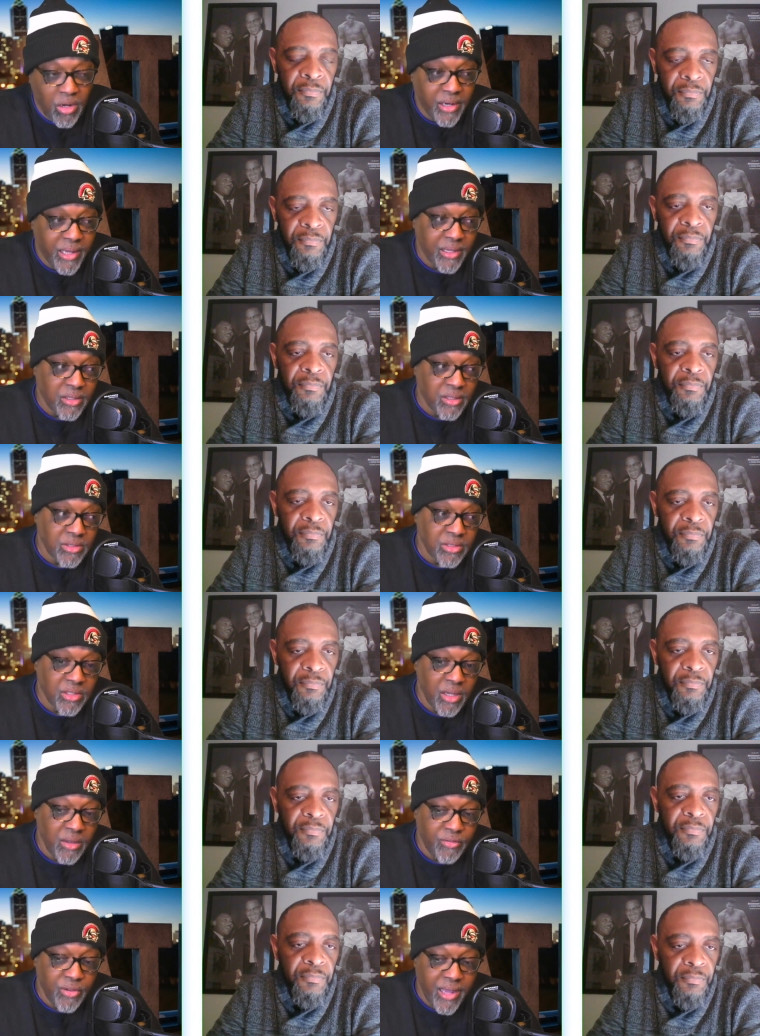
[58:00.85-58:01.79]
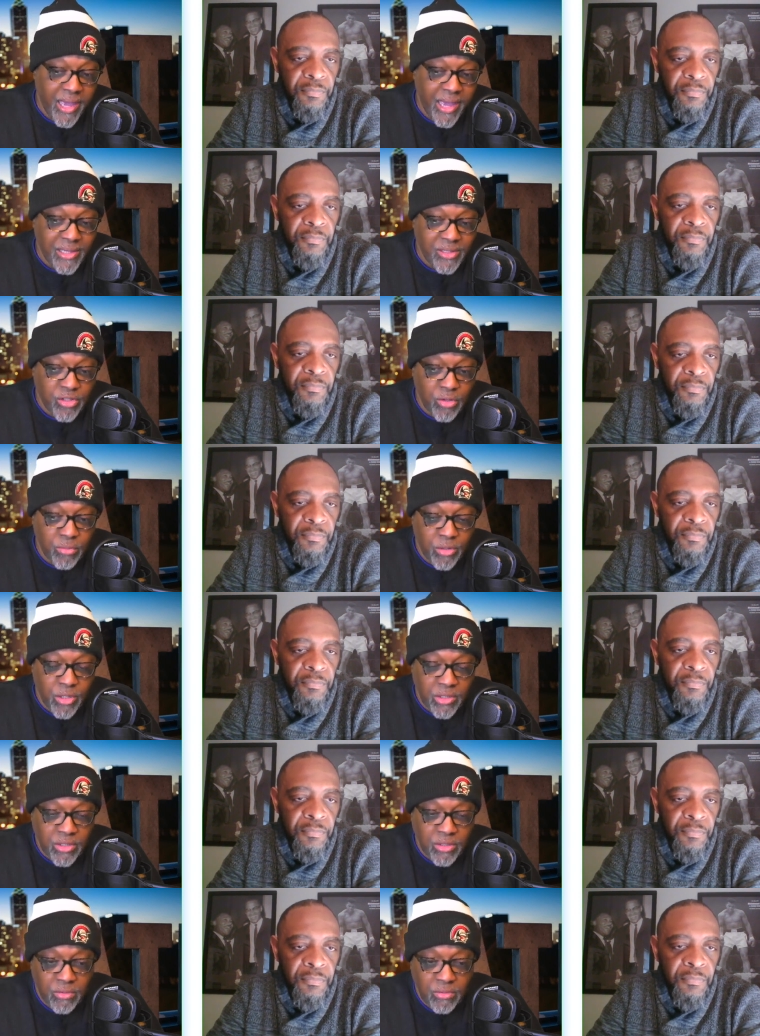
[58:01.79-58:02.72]
Speaker 1: that good stuff. It adds so
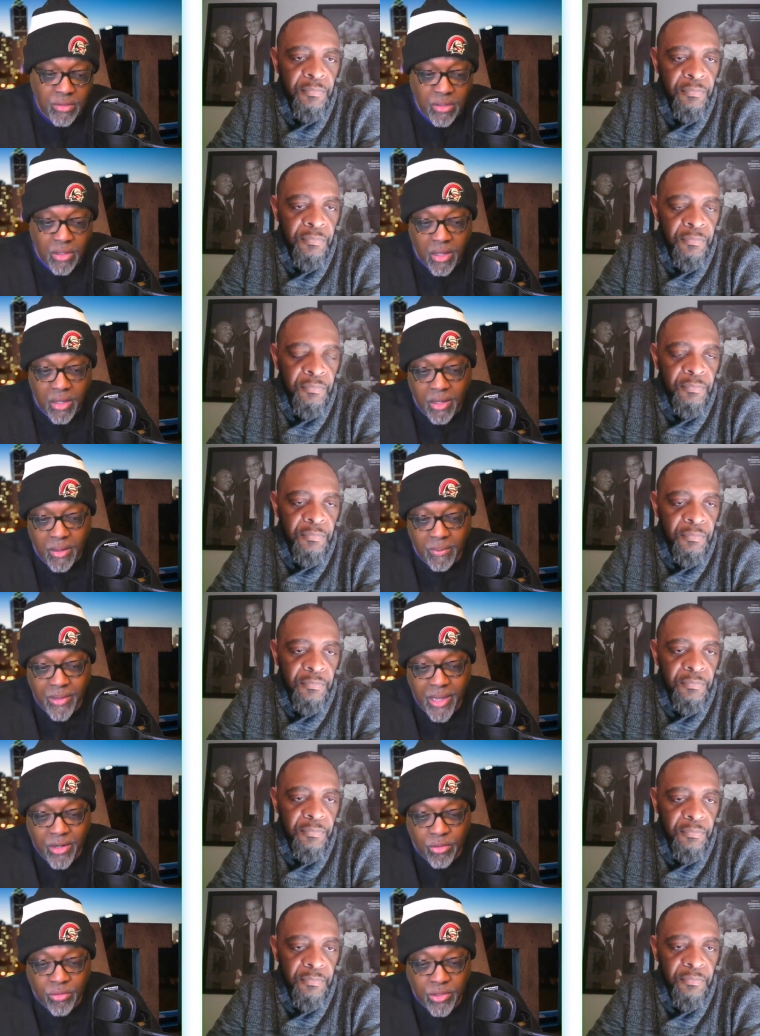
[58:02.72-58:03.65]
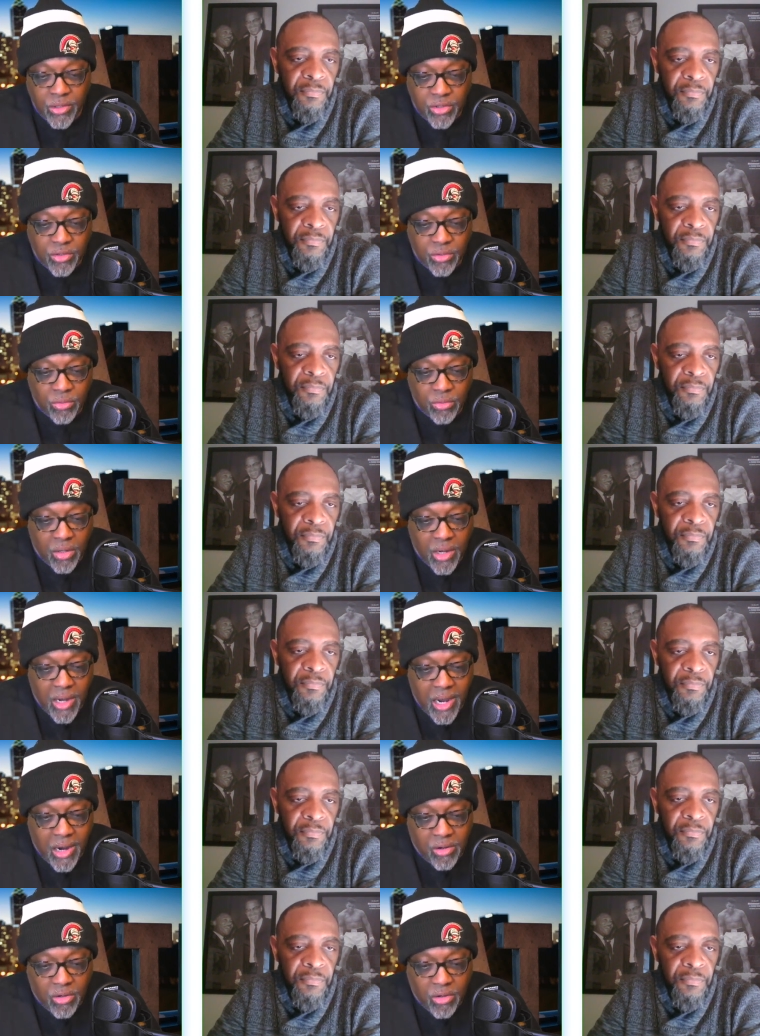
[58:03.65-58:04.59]
much um, not only to
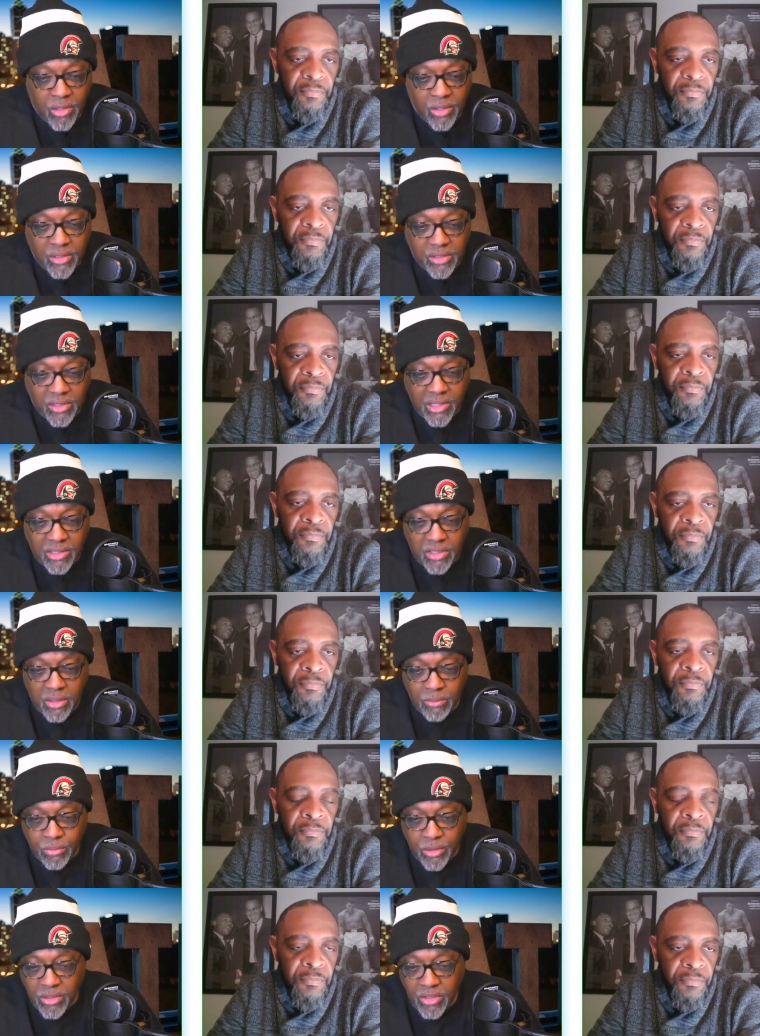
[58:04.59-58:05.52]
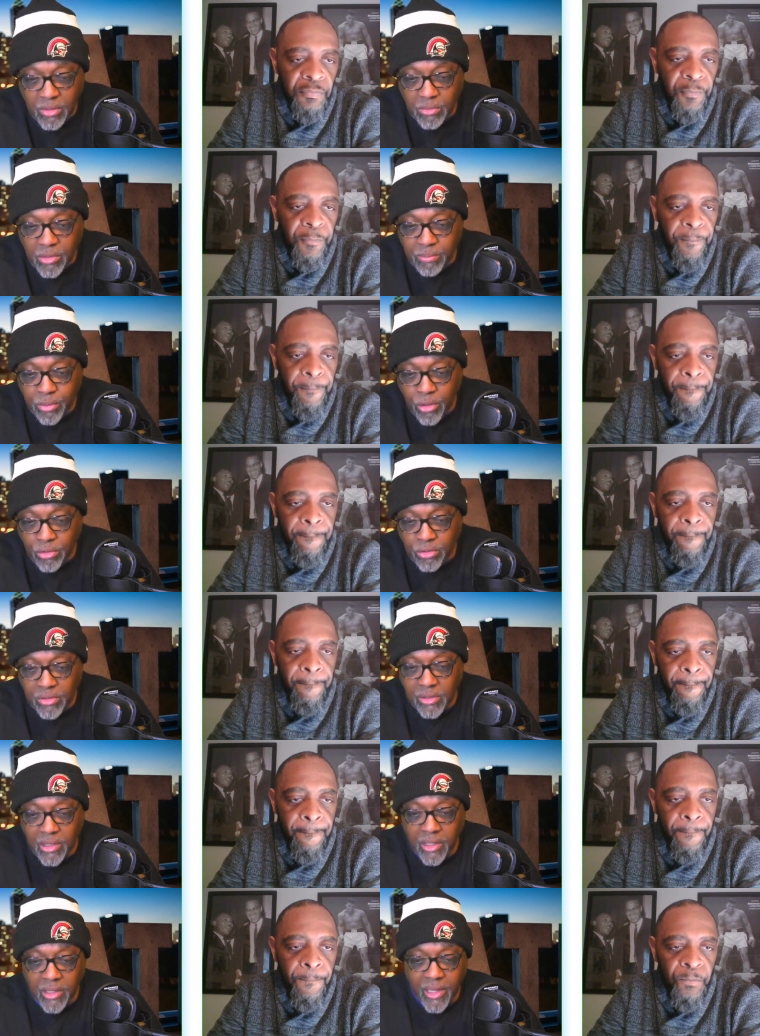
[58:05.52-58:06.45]
our organization, but to me
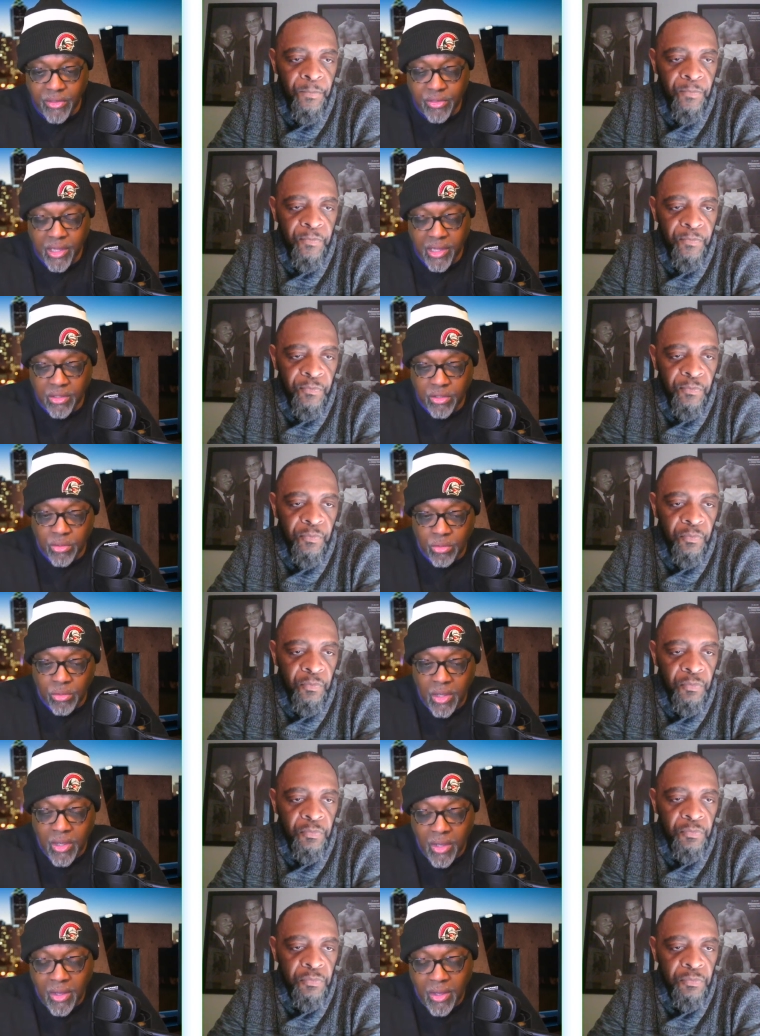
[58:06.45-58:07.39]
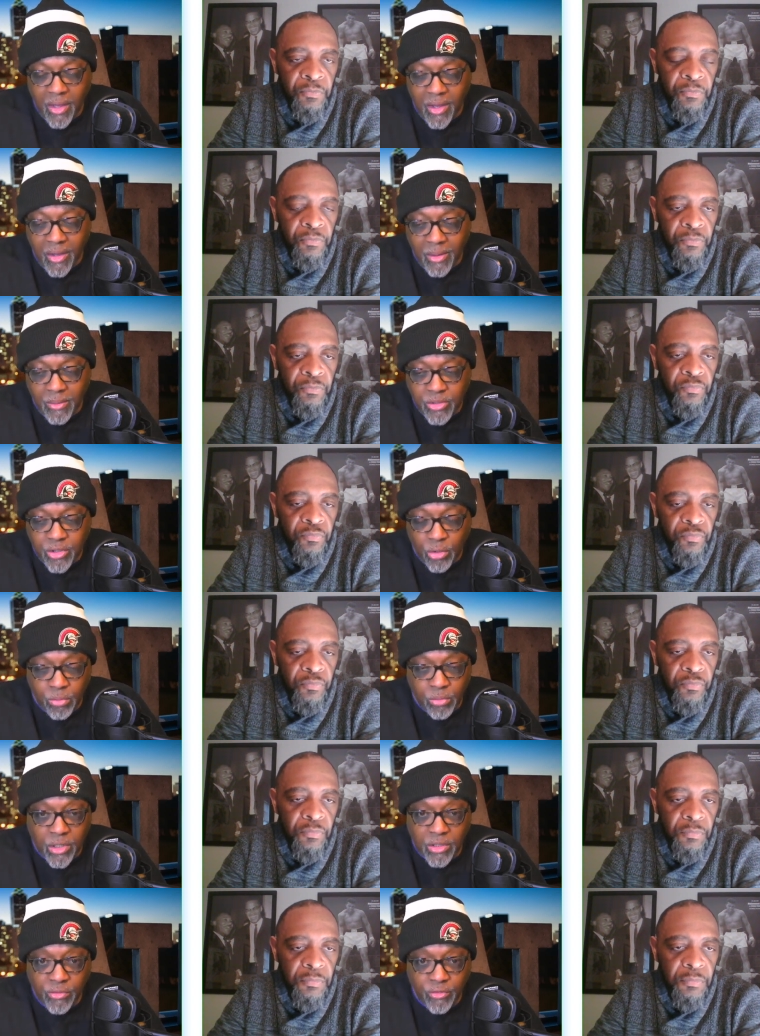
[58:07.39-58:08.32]
personally. And I thank you um, so
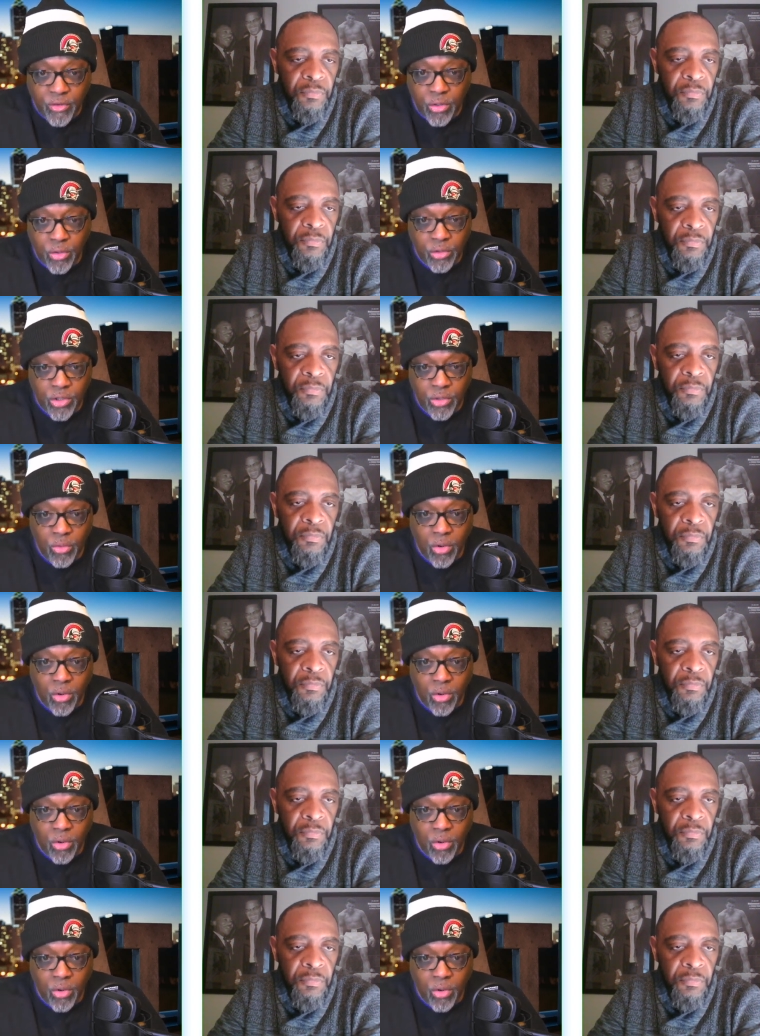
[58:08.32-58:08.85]
much for who you